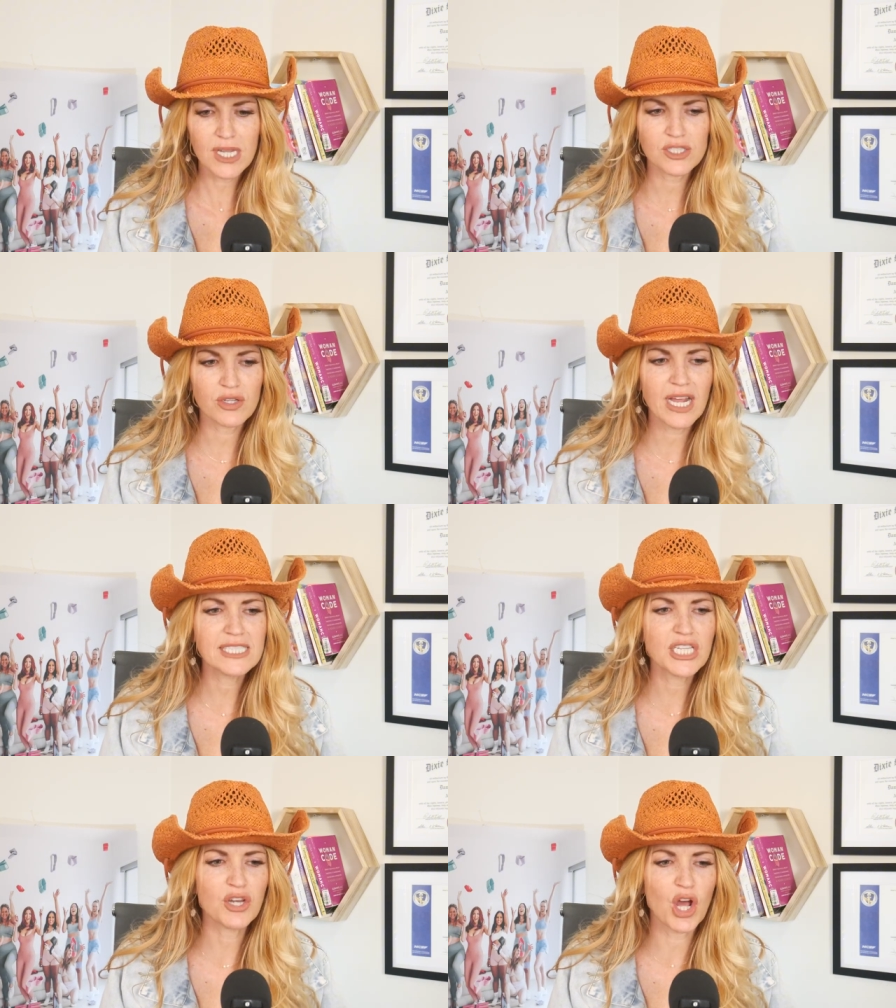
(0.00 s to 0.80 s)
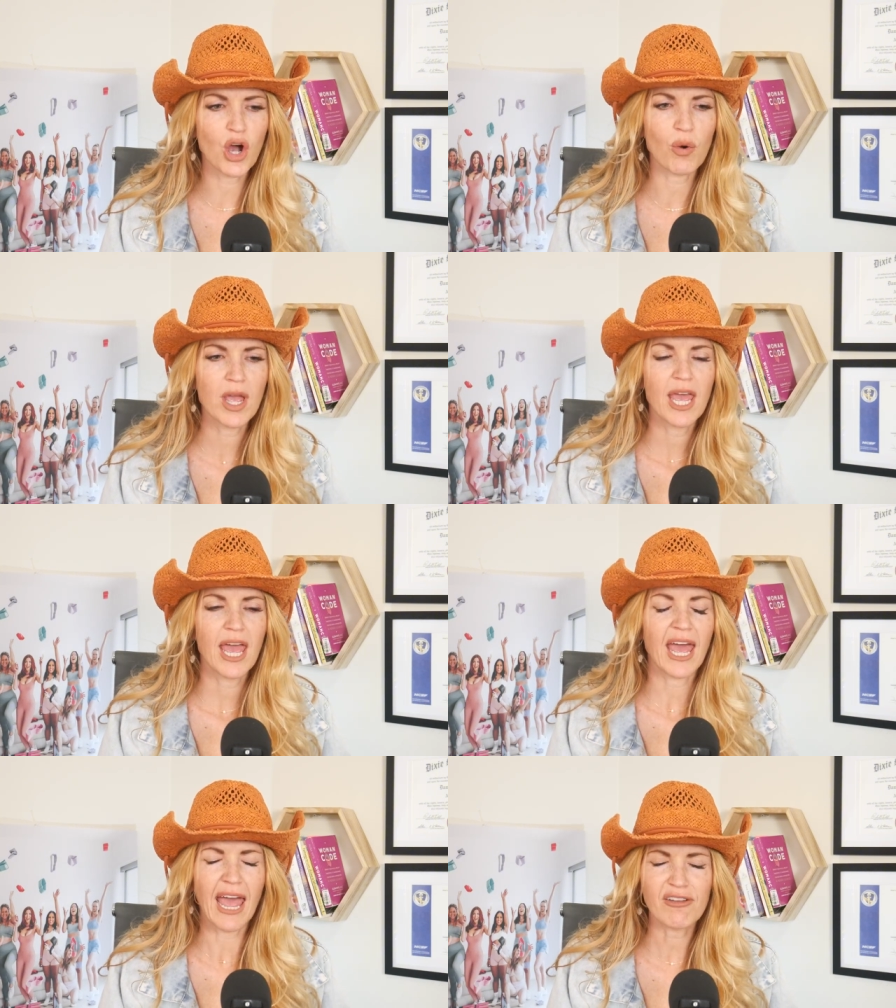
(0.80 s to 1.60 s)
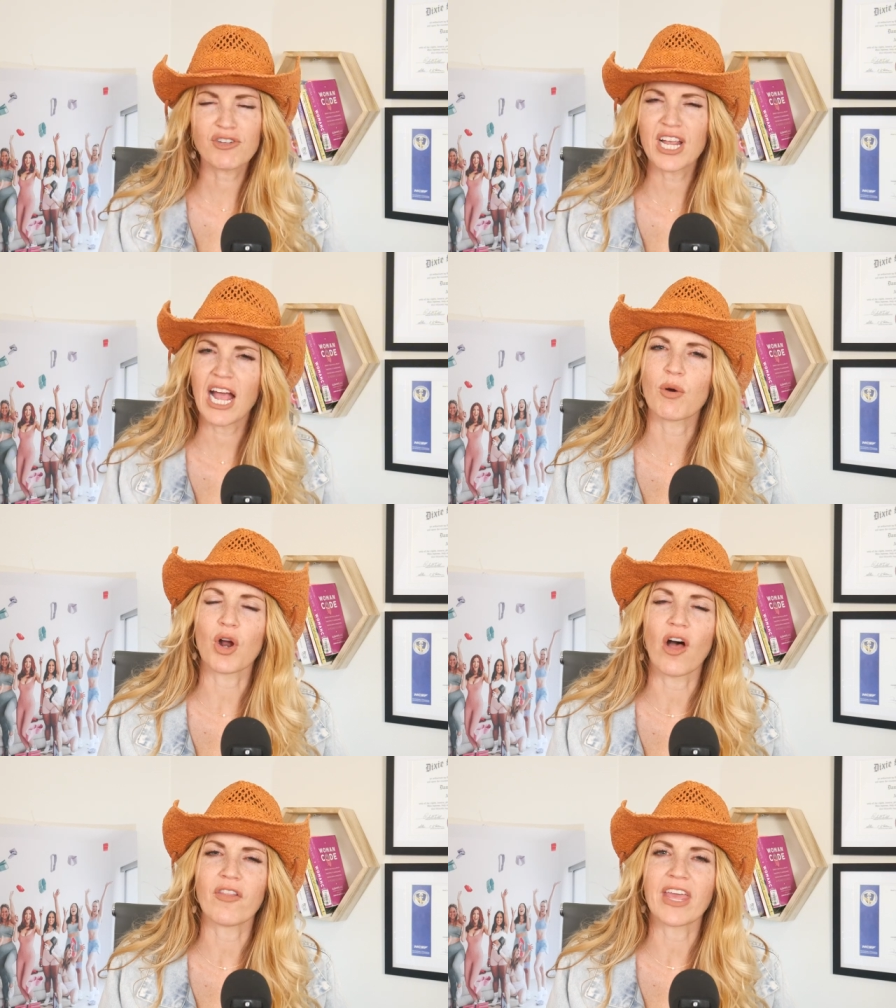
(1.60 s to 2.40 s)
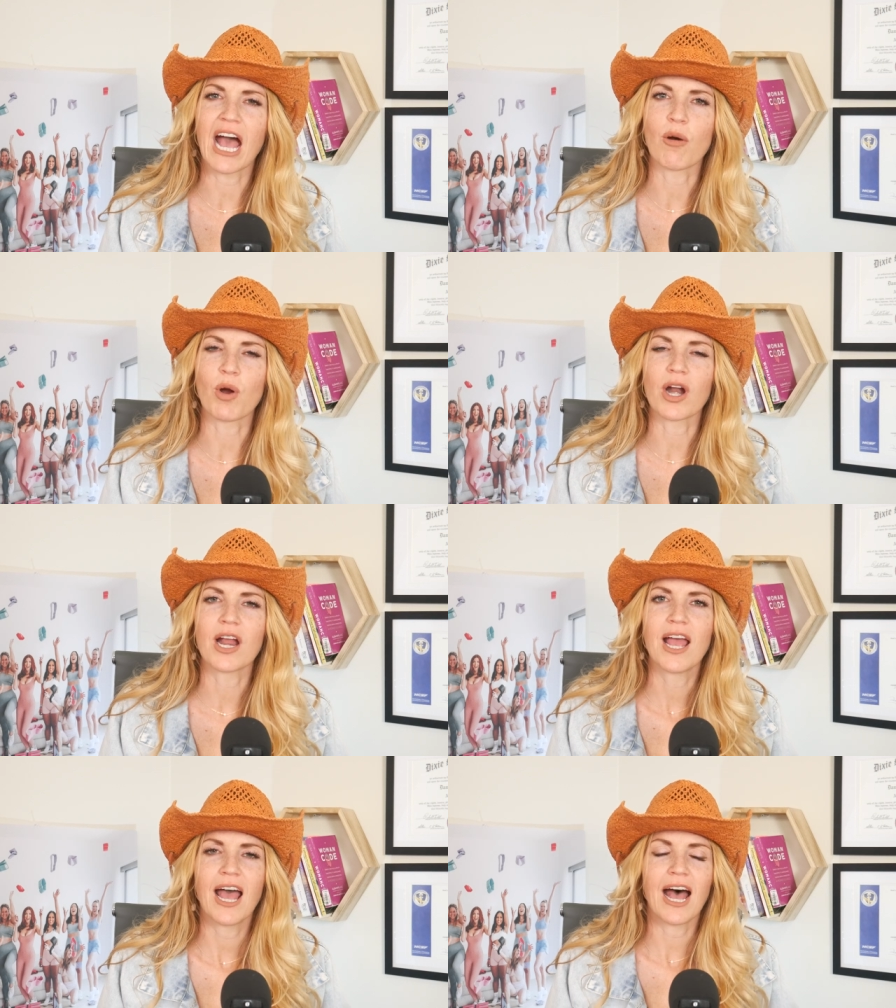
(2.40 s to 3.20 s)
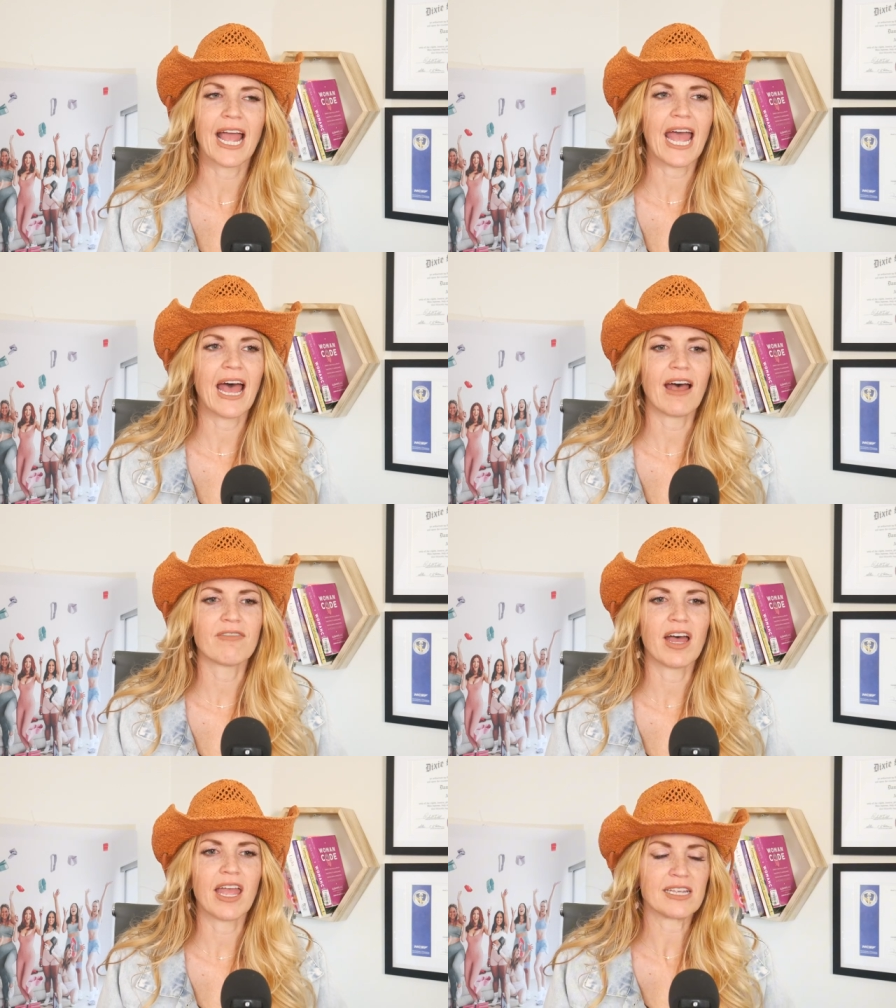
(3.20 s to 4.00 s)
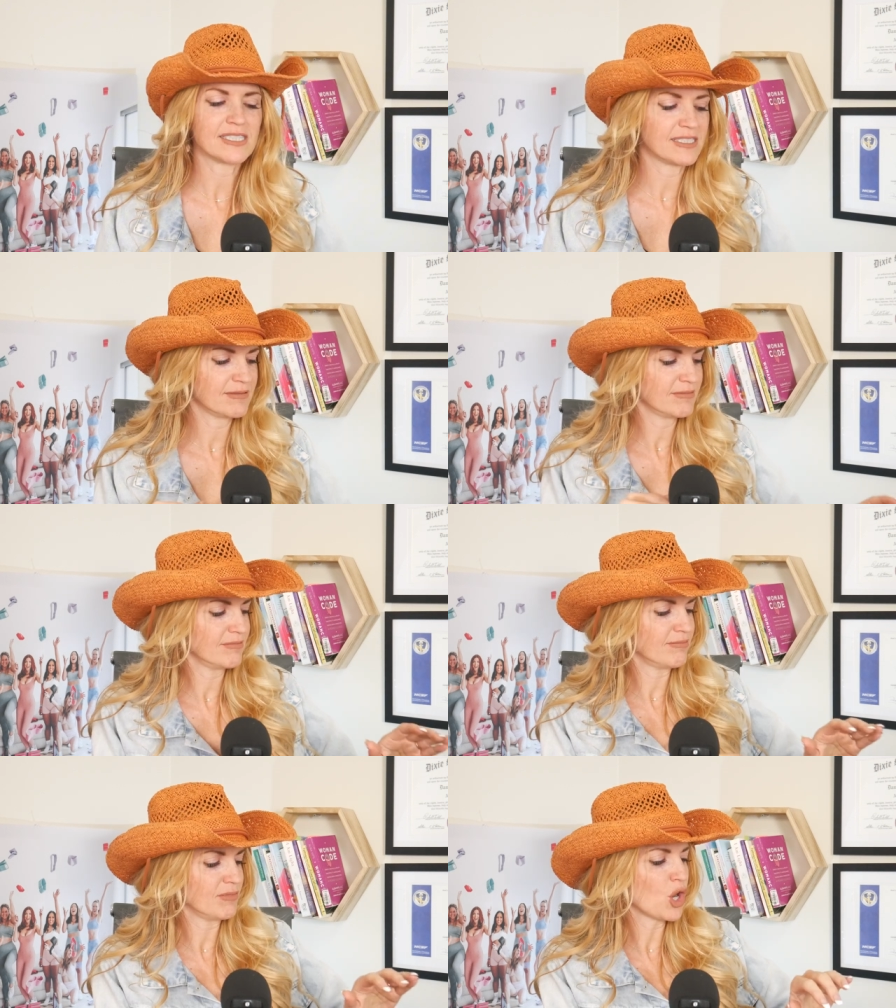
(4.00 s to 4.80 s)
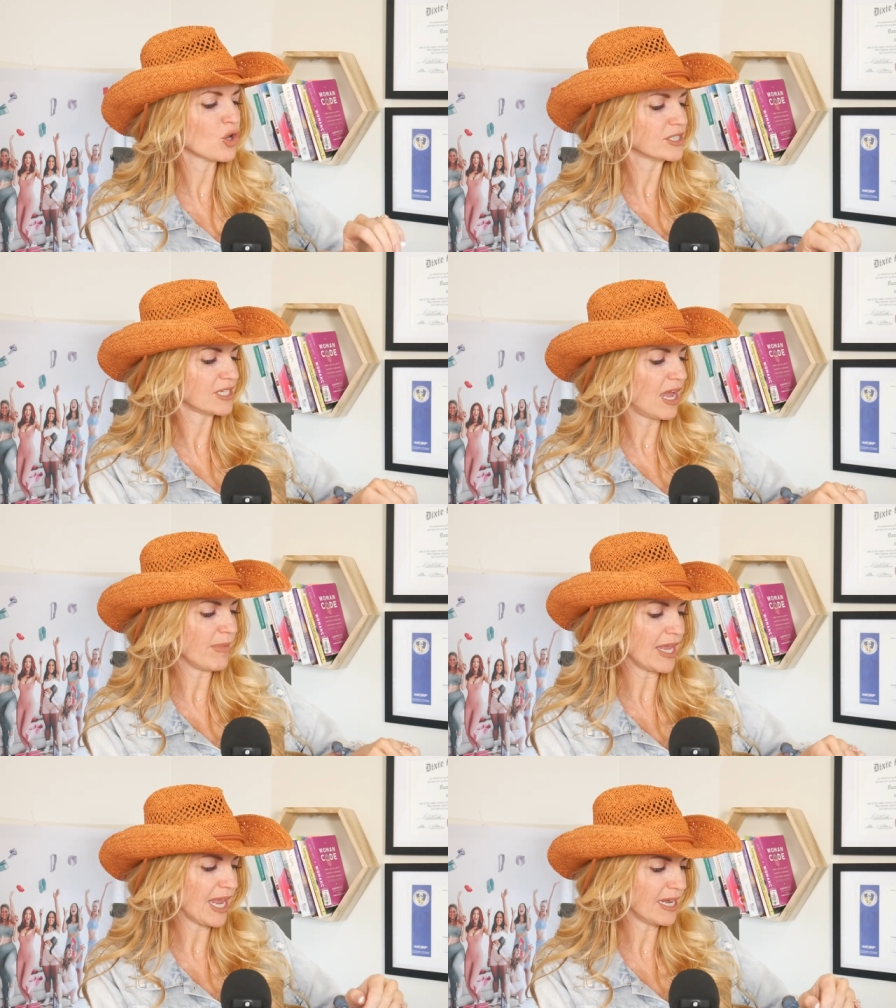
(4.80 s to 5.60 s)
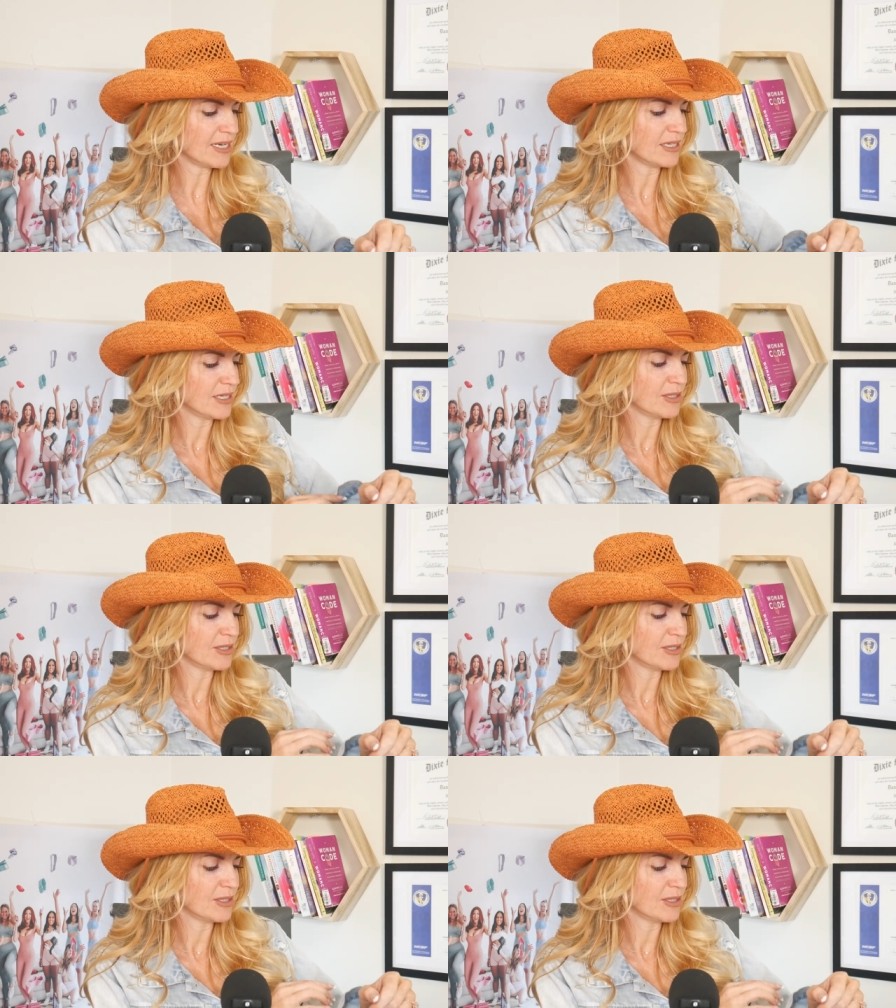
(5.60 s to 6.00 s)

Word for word: So next thing you know, every hour on the hour, I have a nurse coming in,